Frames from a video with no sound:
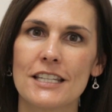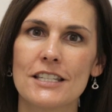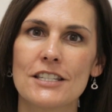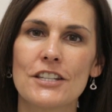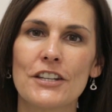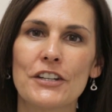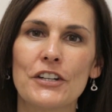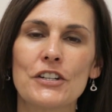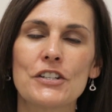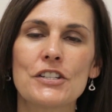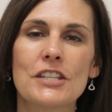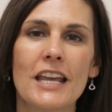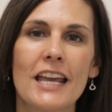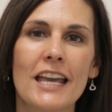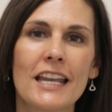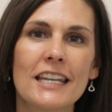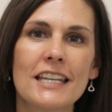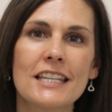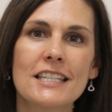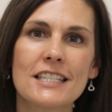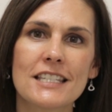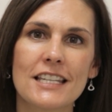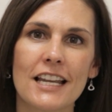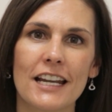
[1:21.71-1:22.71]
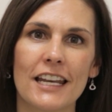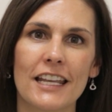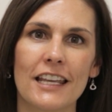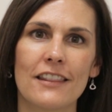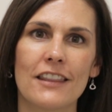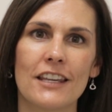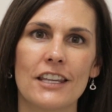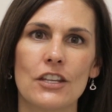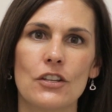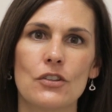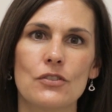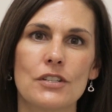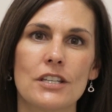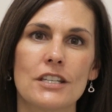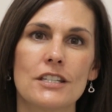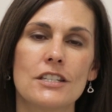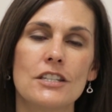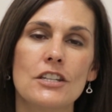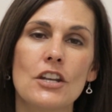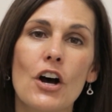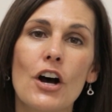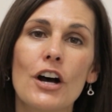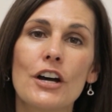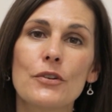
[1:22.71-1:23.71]
considers any study that uses
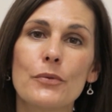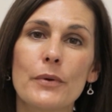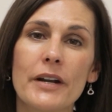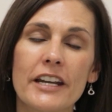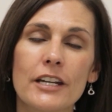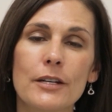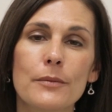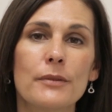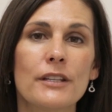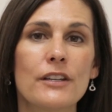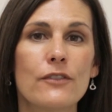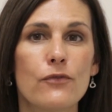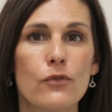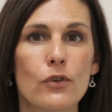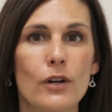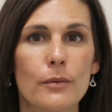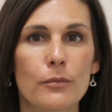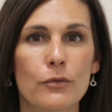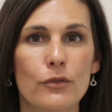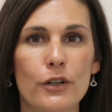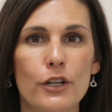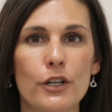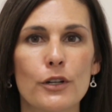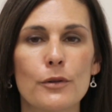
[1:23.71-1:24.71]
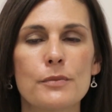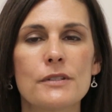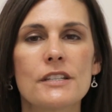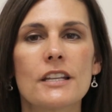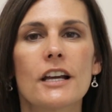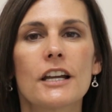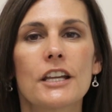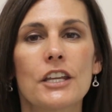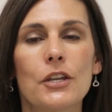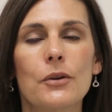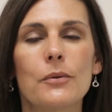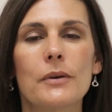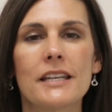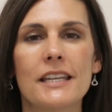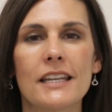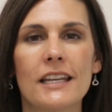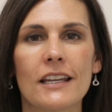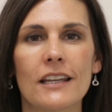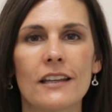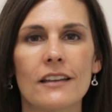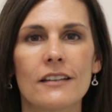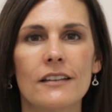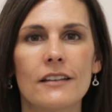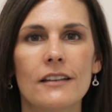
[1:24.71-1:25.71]
non-randomly formed groups a
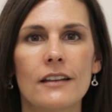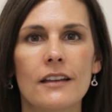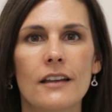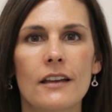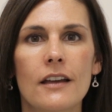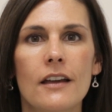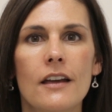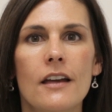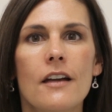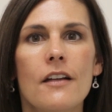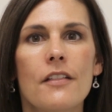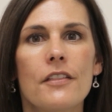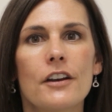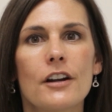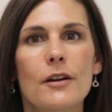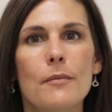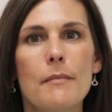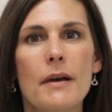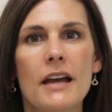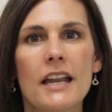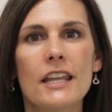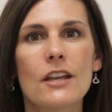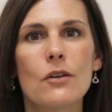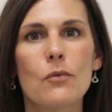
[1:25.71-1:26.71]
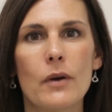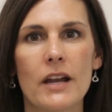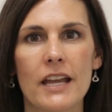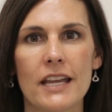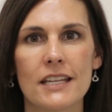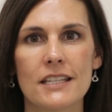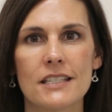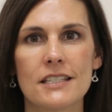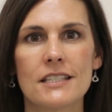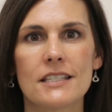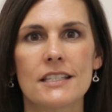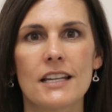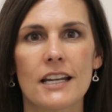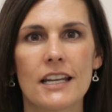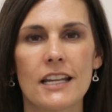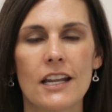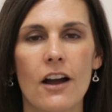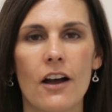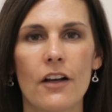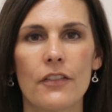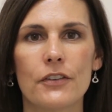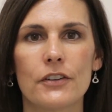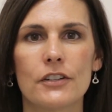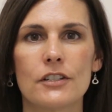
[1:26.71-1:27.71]
QED. There are many ways study
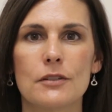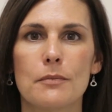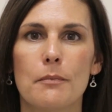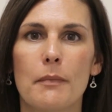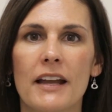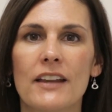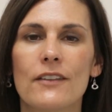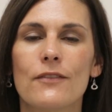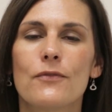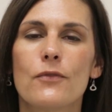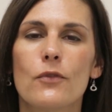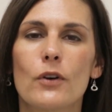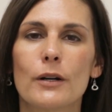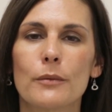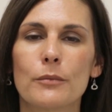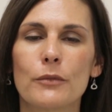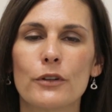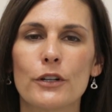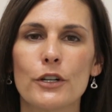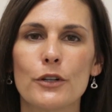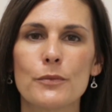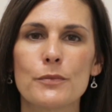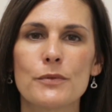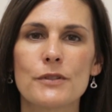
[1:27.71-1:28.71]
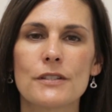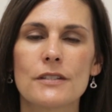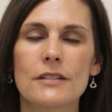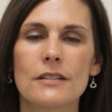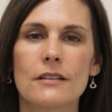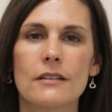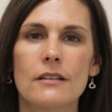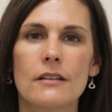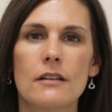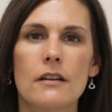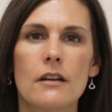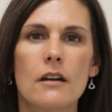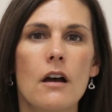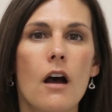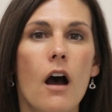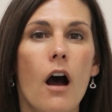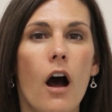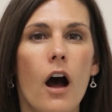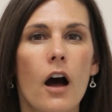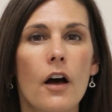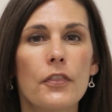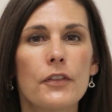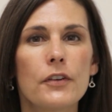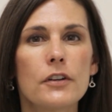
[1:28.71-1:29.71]
authors might form groups.
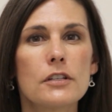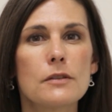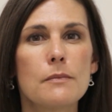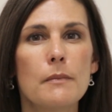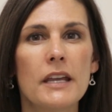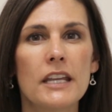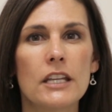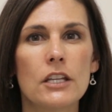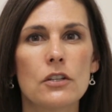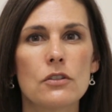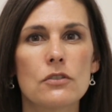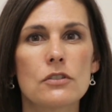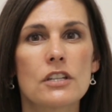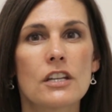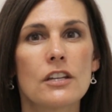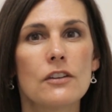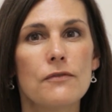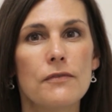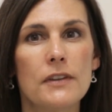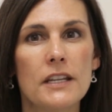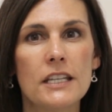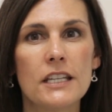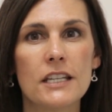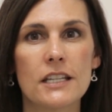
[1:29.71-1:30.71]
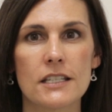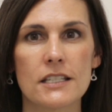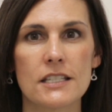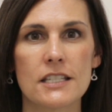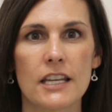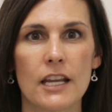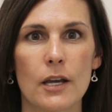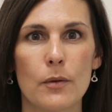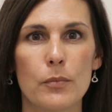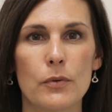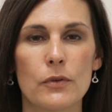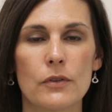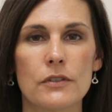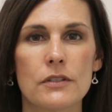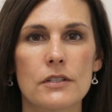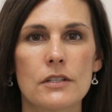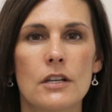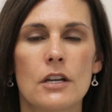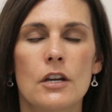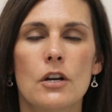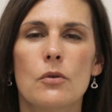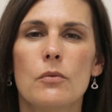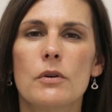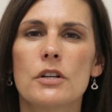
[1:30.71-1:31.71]
Authors may use convenience samples,
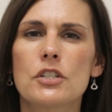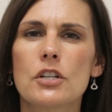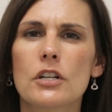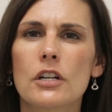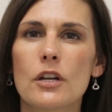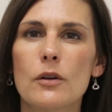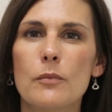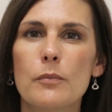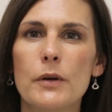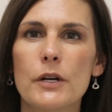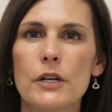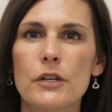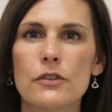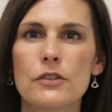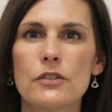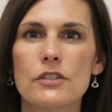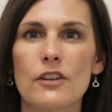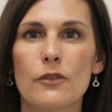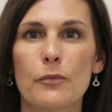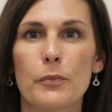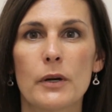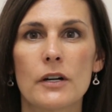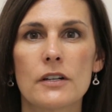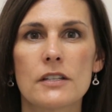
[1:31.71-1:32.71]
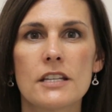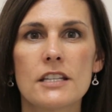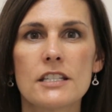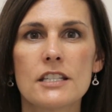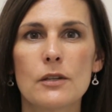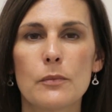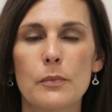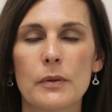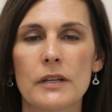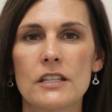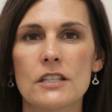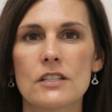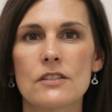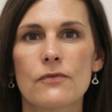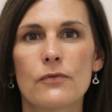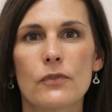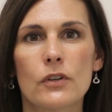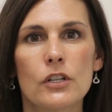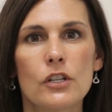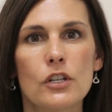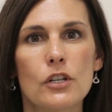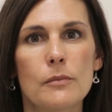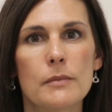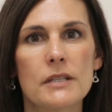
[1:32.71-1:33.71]
which are composed of participants
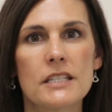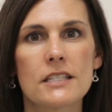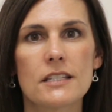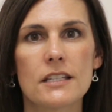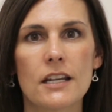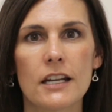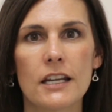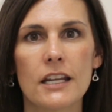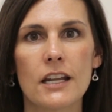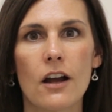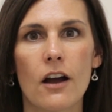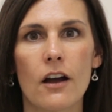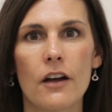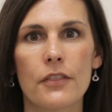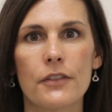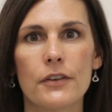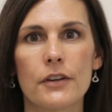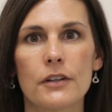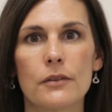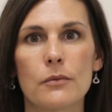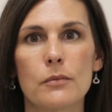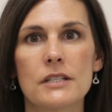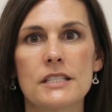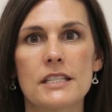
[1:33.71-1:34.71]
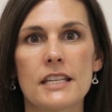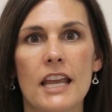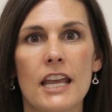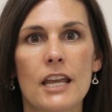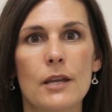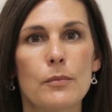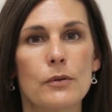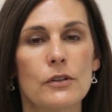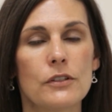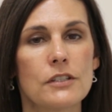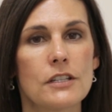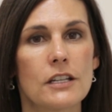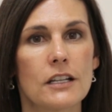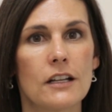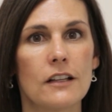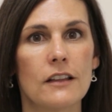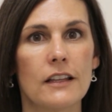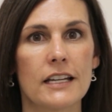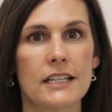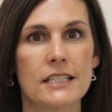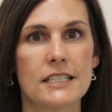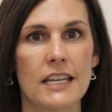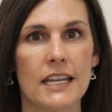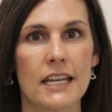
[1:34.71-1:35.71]
for whom a study author was able to
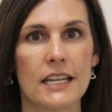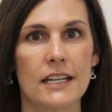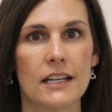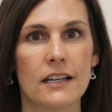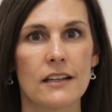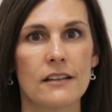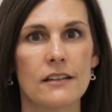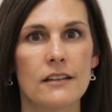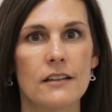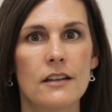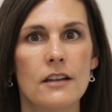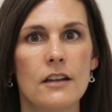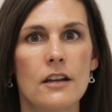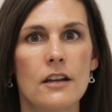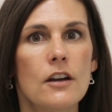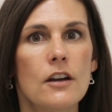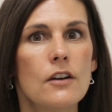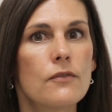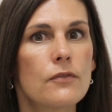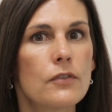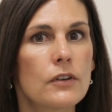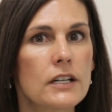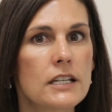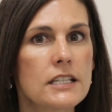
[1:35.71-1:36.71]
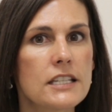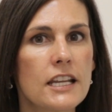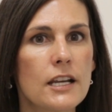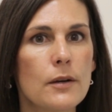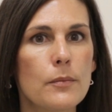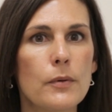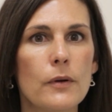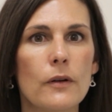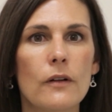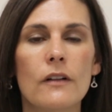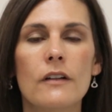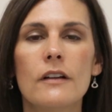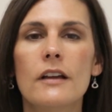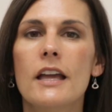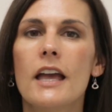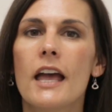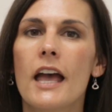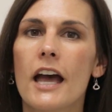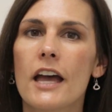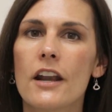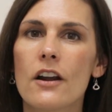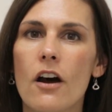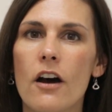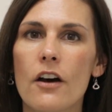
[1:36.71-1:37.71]
collect data. For example,
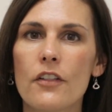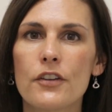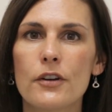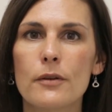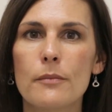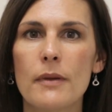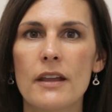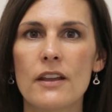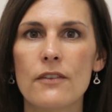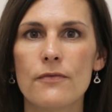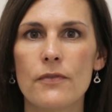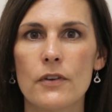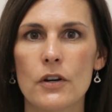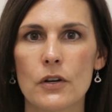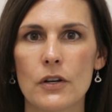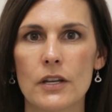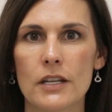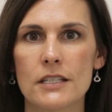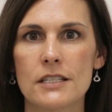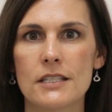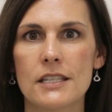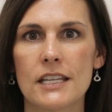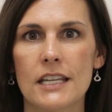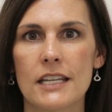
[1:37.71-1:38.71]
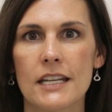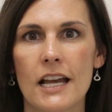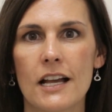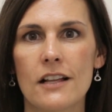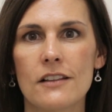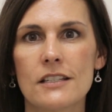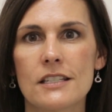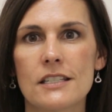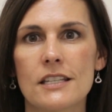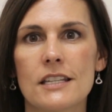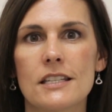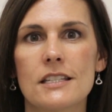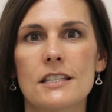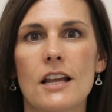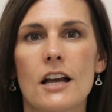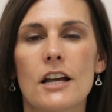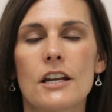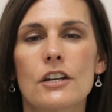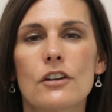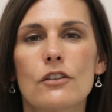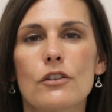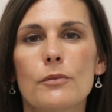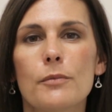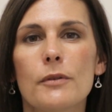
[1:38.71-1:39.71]
an author may focus the analysis on
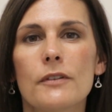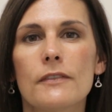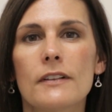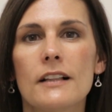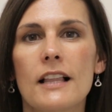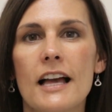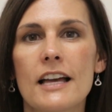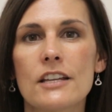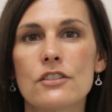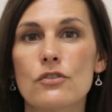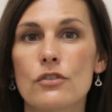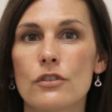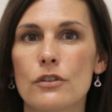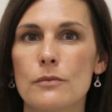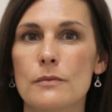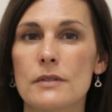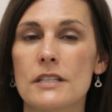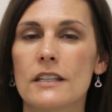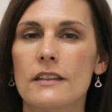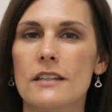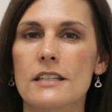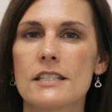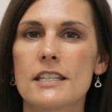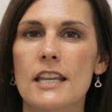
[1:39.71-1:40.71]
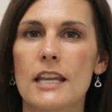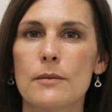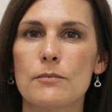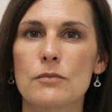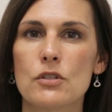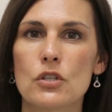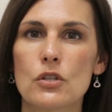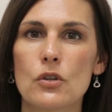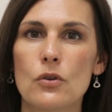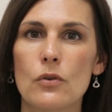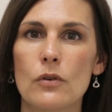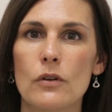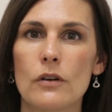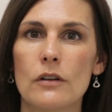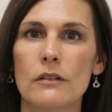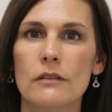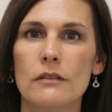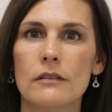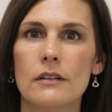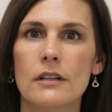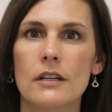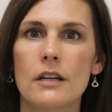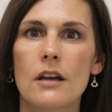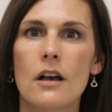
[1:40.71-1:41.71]
a group of classrooms in the same school.
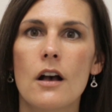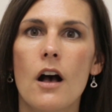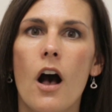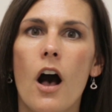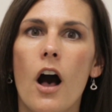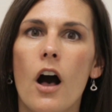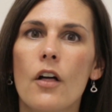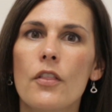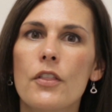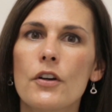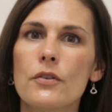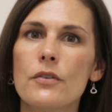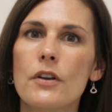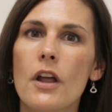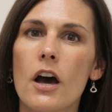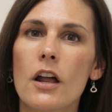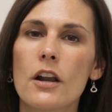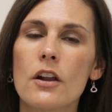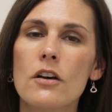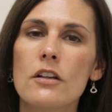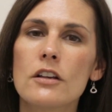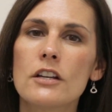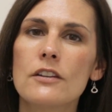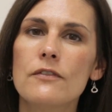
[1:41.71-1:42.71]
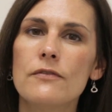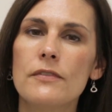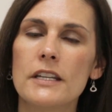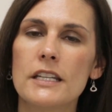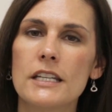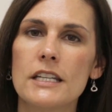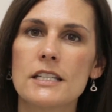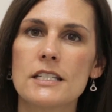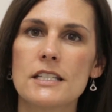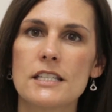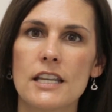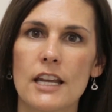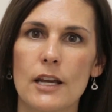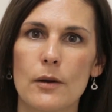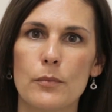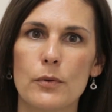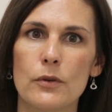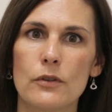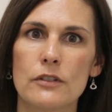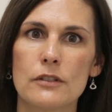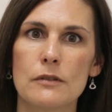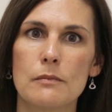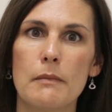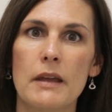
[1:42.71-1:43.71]
Although not all convenience
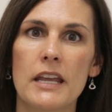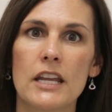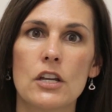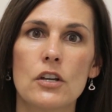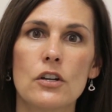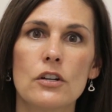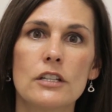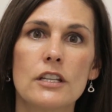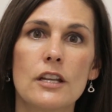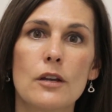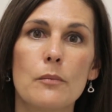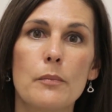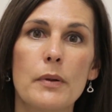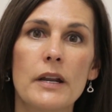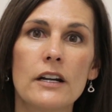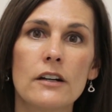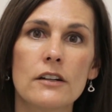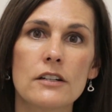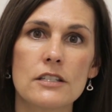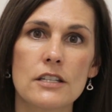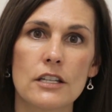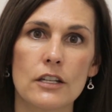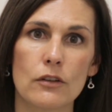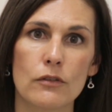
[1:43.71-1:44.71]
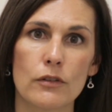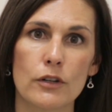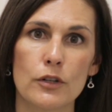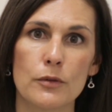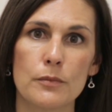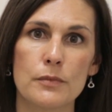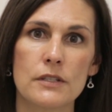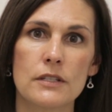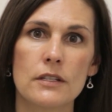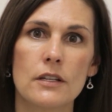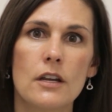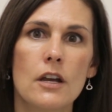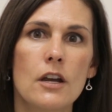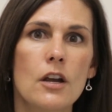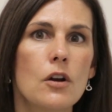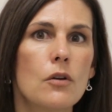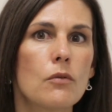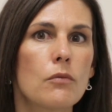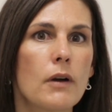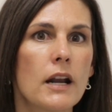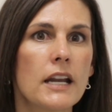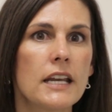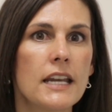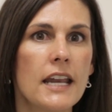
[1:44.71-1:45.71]
samples make good comparison groups,
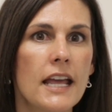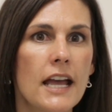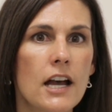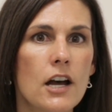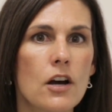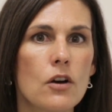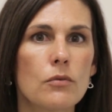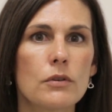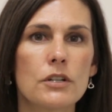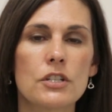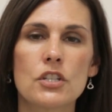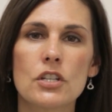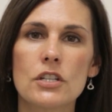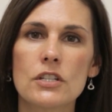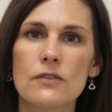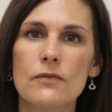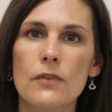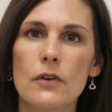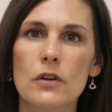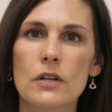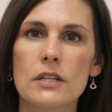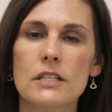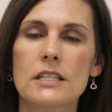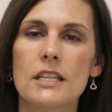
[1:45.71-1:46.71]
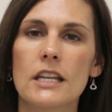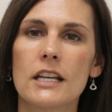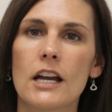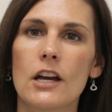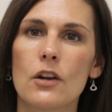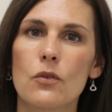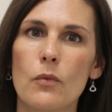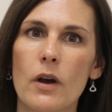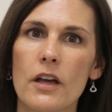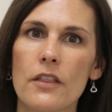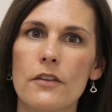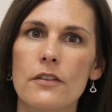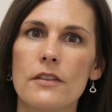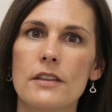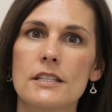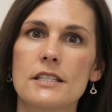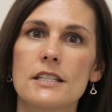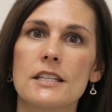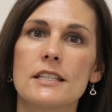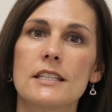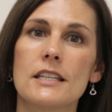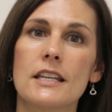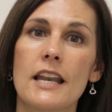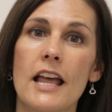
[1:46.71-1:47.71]
right now we're just focusing on whether
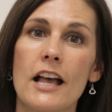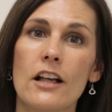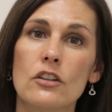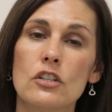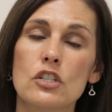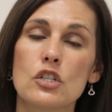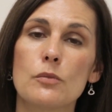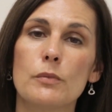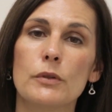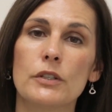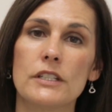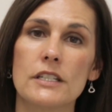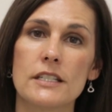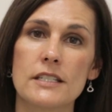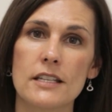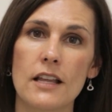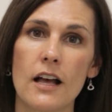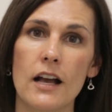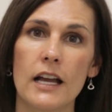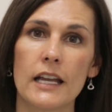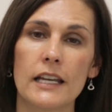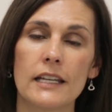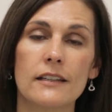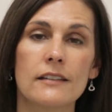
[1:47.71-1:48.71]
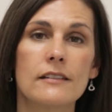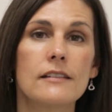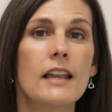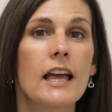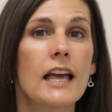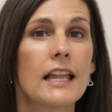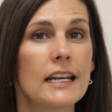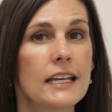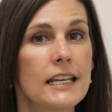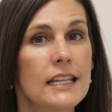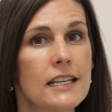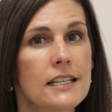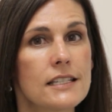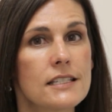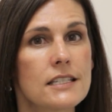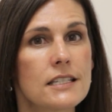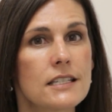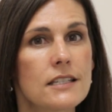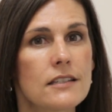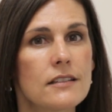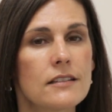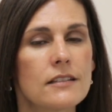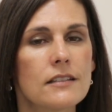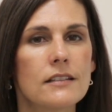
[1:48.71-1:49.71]
this is an eligible design, and it
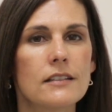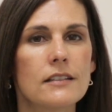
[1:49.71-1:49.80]
is.